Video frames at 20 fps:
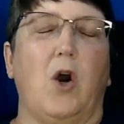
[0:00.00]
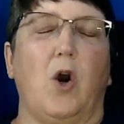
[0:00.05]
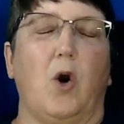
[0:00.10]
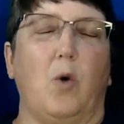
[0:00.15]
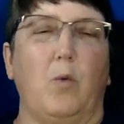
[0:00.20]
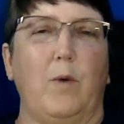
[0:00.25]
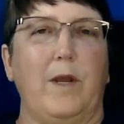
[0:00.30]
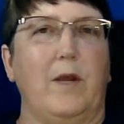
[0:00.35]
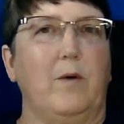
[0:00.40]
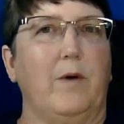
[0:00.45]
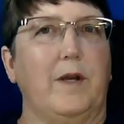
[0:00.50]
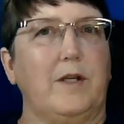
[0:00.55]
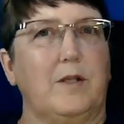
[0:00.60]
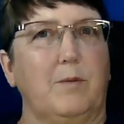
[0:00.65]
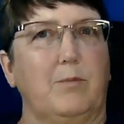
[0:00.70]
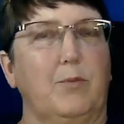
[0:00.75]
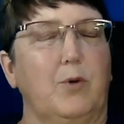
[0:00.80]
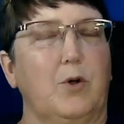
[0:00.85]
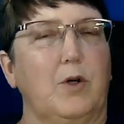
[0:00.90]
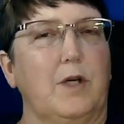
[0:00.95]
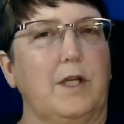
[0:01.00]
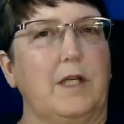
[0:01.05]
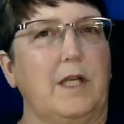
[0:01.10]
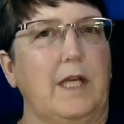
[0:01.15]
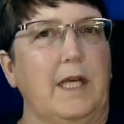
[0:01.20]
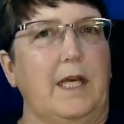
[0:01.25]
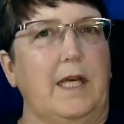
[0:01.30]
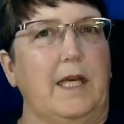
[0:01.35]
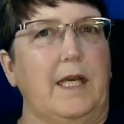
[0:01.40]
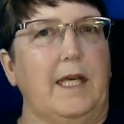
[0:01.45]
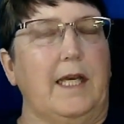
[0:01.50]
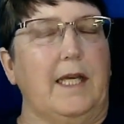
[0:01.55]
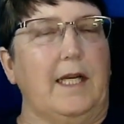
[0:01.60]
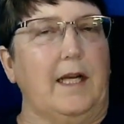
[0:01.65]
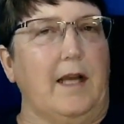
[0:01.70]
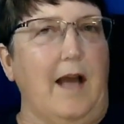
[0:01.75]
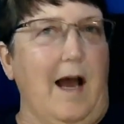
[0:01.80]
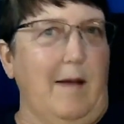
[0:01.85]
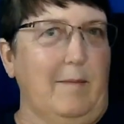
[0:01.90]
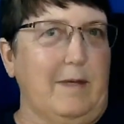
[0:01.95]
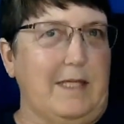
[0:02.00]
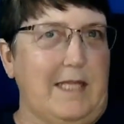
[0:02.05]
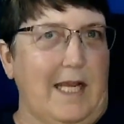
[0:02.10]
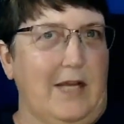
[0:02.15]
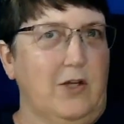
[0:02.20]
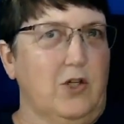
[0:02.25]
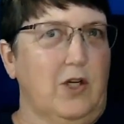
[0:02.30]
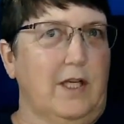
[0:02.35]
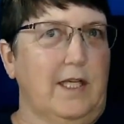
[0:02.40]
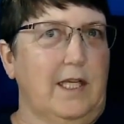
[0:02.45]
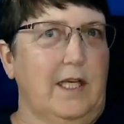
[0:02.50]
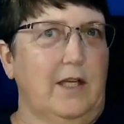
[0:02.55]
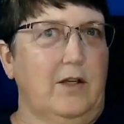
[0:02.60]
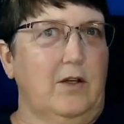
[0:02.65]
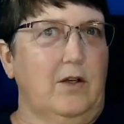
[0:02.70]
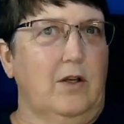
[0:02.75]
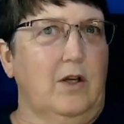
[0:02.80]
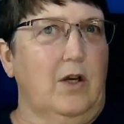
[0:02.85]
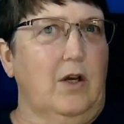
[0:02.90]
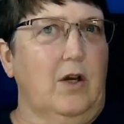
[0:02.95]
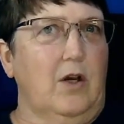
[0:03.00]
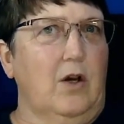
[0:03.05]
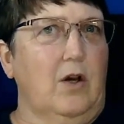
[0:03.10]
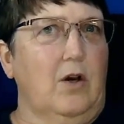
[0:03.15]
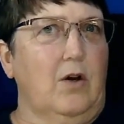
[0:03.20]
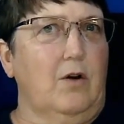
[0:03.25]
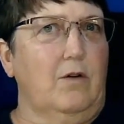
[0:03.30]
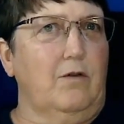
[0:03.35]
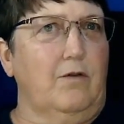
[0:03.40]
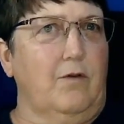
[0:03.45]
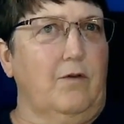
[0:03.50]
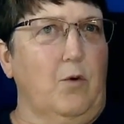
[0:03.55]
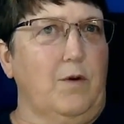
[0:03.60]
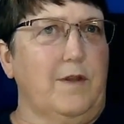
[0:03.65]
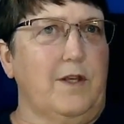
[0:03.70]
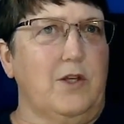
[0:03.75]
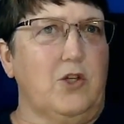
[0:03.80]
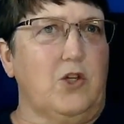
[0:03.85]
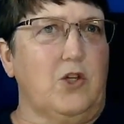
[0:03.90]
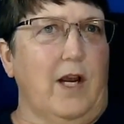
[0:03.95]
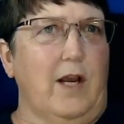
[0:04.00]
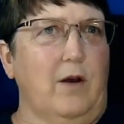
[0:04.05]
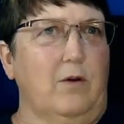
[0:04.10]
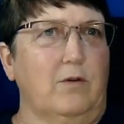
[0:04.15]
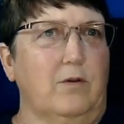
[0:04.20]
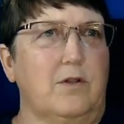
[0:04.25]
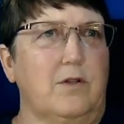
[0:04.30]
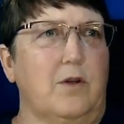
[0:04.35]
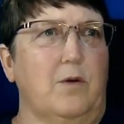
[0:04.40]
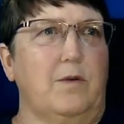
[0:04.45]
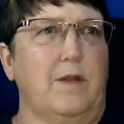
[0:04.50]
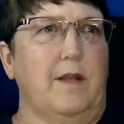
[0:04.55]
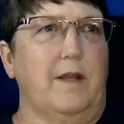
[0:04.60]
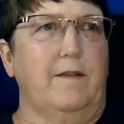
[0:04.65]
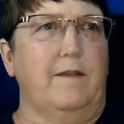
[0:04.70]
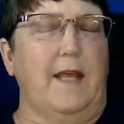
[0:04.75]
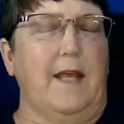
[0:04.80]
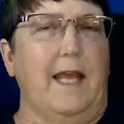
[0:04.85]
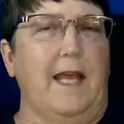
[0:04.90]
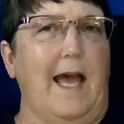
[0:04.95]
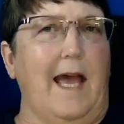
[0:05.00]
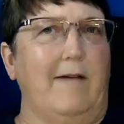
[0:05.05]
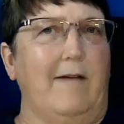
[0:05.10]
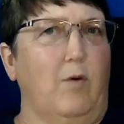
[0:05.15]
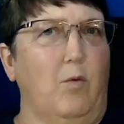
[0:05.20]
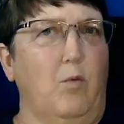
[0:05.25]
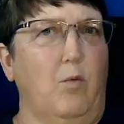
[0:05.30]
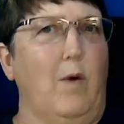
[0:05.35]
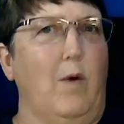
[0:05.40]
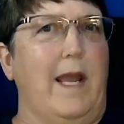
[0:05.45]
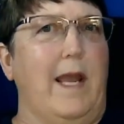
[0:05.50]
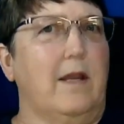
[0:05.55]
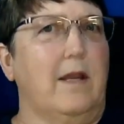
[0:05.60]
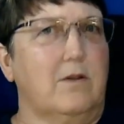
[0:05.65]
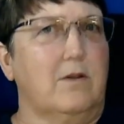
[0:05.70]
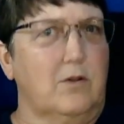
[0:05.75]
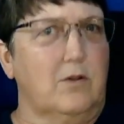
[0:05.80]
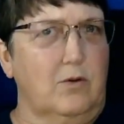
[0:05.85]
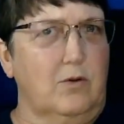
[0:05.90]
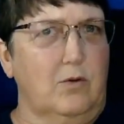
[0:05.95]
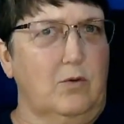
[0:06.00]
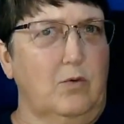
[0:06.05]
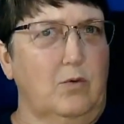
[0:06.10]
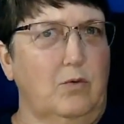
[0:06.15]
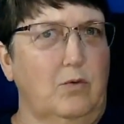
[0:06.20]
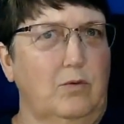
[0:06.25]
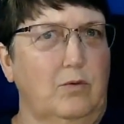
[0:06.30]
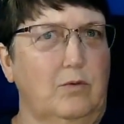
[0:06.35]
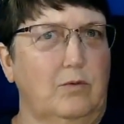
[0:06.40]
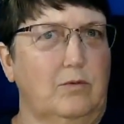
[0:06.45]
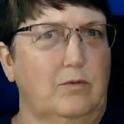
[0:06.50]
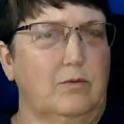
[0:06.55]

Are we going to put an accommodation in for this child so that they have a way to